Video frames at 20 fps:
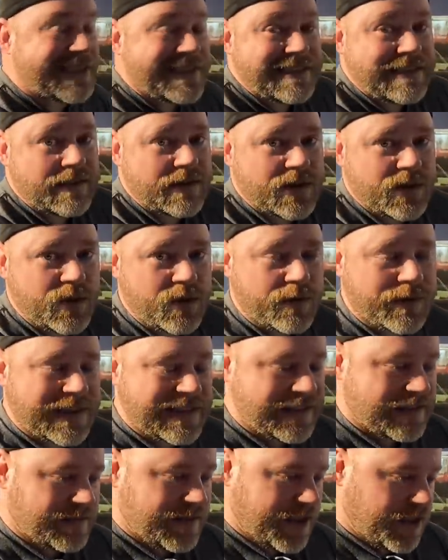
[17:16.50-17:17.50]
But it's still cool
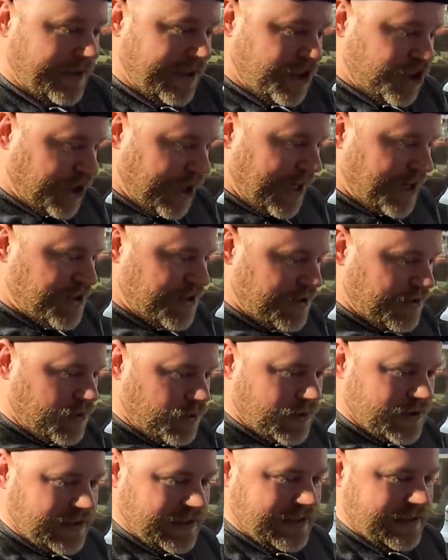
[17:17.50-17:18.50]
because, you know, he changed the
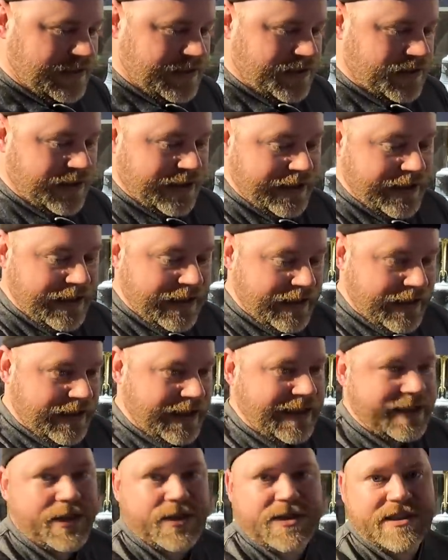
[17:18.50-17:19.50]
course of history.
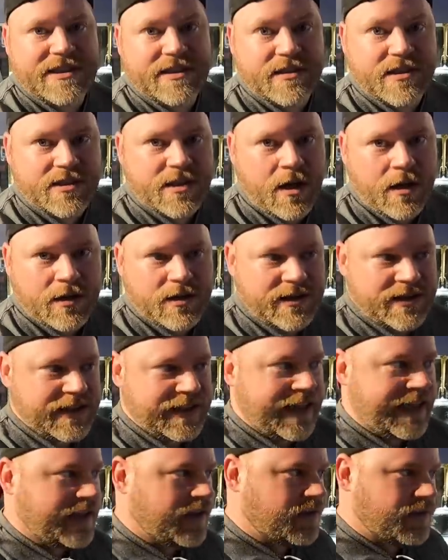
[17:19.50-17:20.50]
And there's still scholars
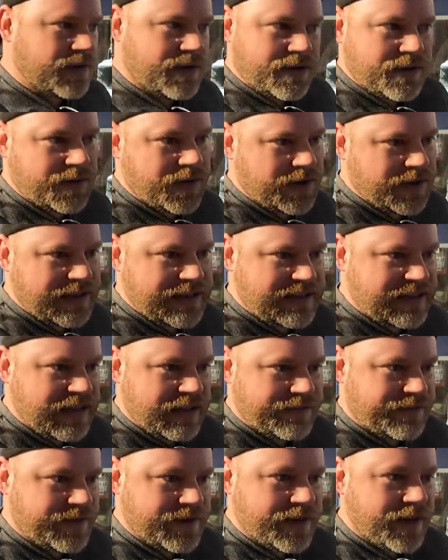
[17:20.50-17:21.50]
today going through all this
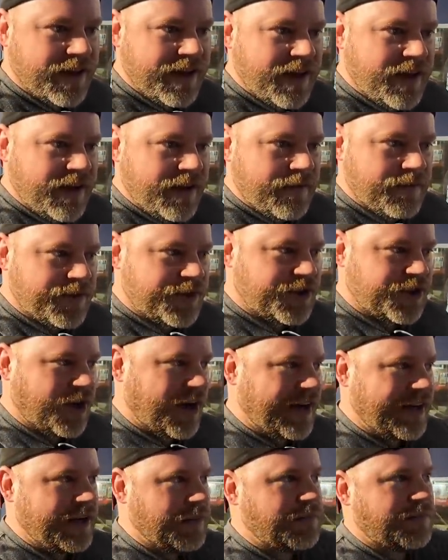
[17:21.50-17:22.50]
stuff and
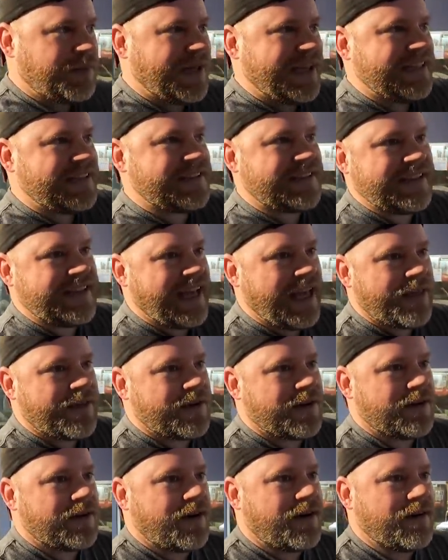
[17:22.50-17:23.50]
trying to piece
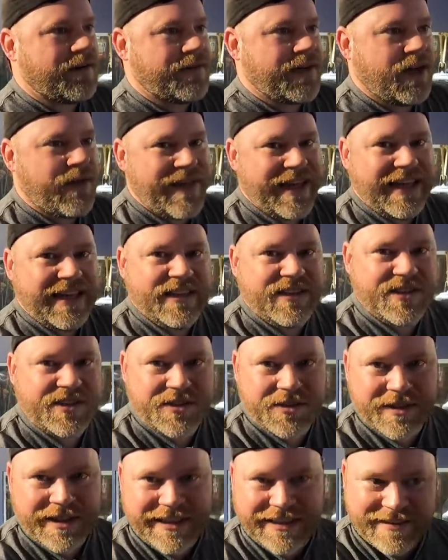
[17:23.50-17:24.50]
together, you know, the
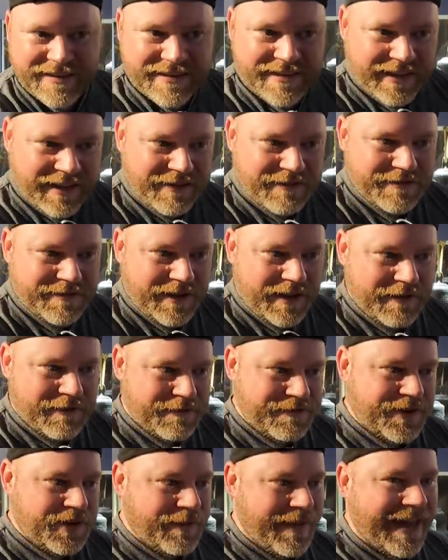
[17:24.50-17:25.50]
history
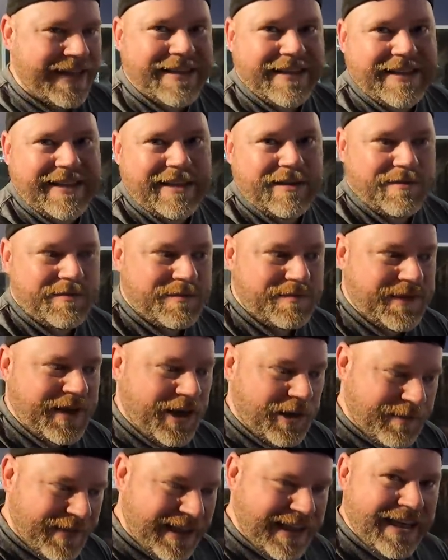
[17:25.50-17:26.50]
of humanity,
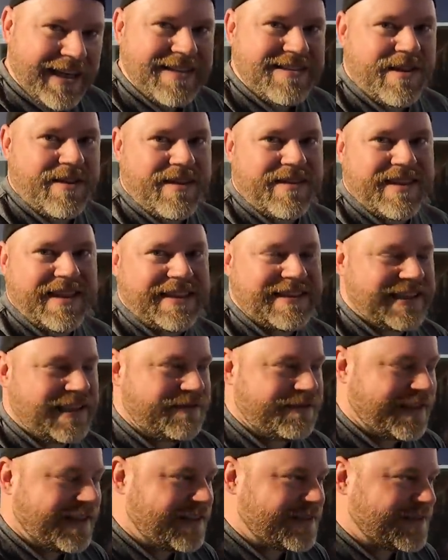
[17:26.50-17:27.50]
you know, because of the things
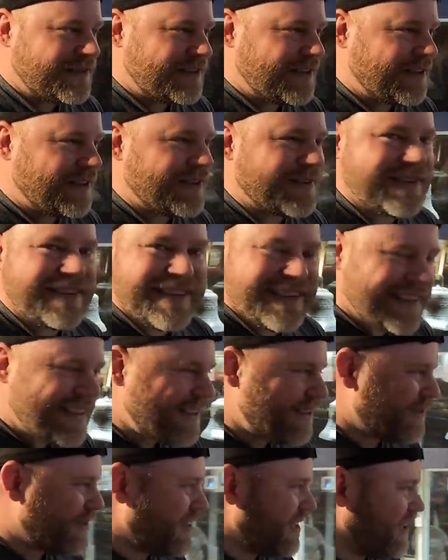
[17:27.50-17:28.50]
he found. So
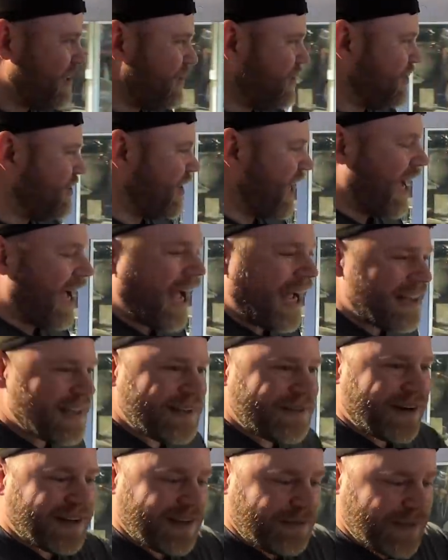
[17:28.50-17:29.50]
it is really cool. I
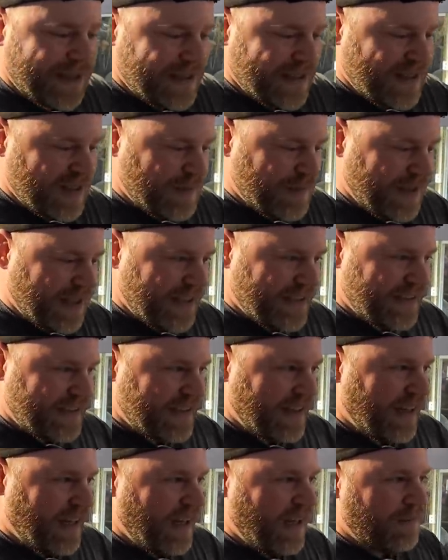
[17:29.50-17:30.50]
highly recommend this
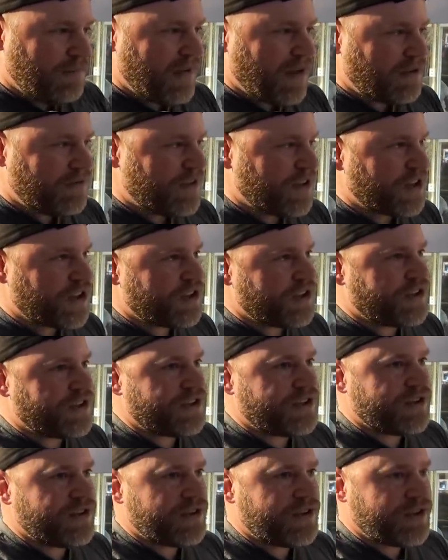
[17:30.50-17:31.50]
place, Mel
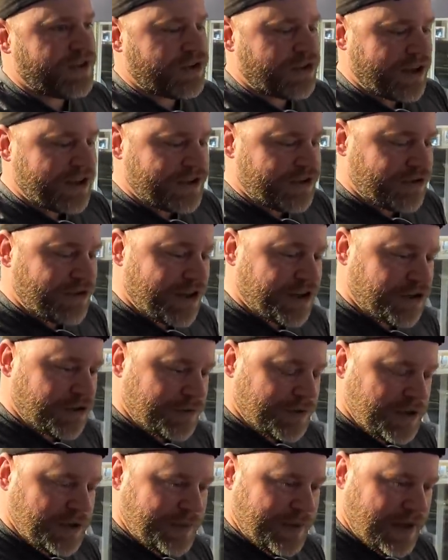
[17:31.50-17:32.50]
Fisher's
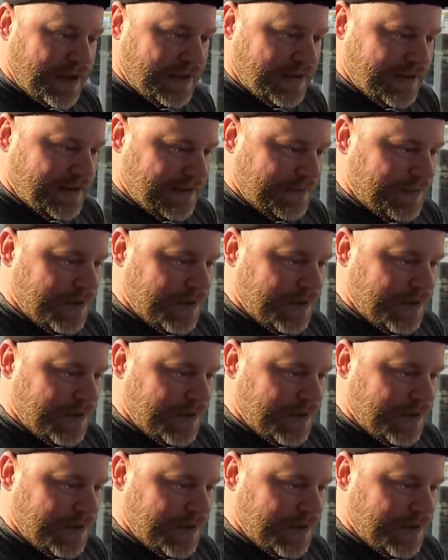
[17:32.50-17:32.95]
treasure spot.